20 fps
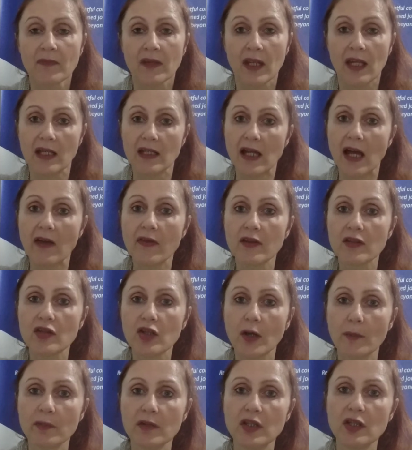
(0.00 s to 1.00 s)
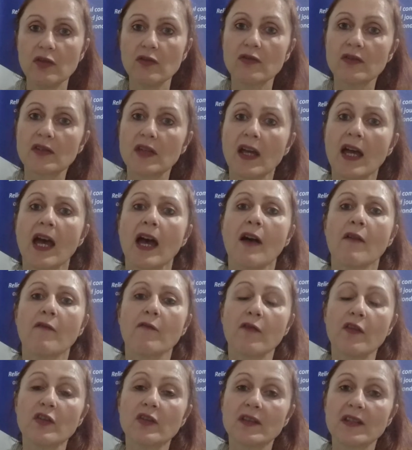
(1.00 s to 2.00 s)
In other top news,
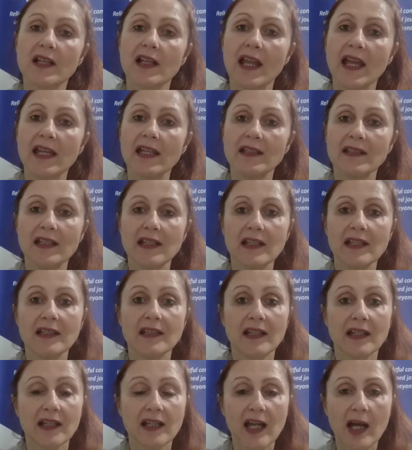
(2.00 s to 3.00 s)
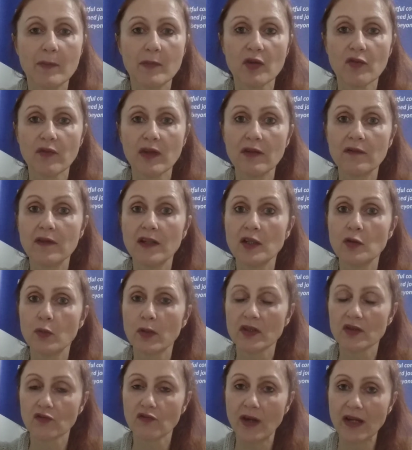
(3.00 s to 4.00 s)
First Lady Nechama Rivlin
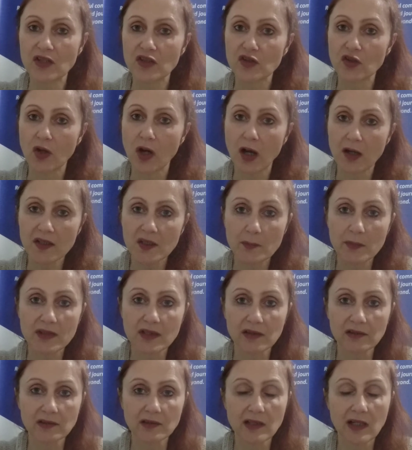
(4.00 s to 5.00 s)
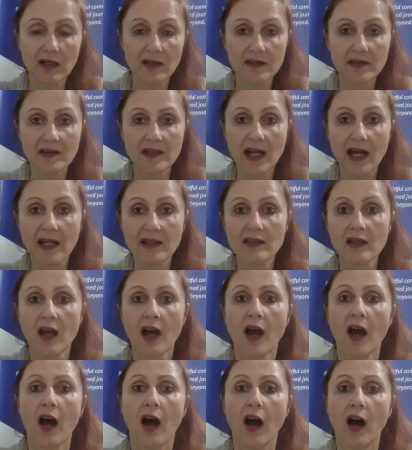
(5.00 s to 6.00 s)
was rushed to hospital last night
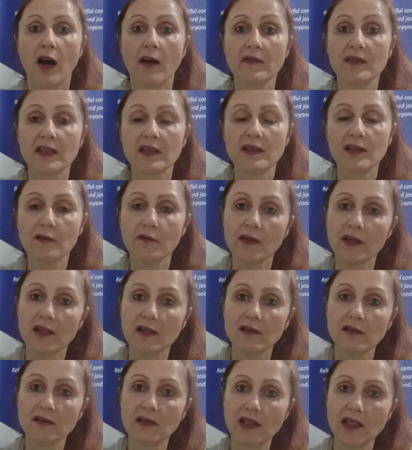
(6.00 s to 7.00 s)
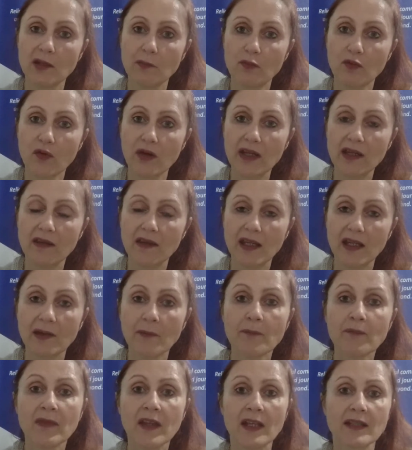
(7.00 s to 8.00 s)
after difficulty breathing.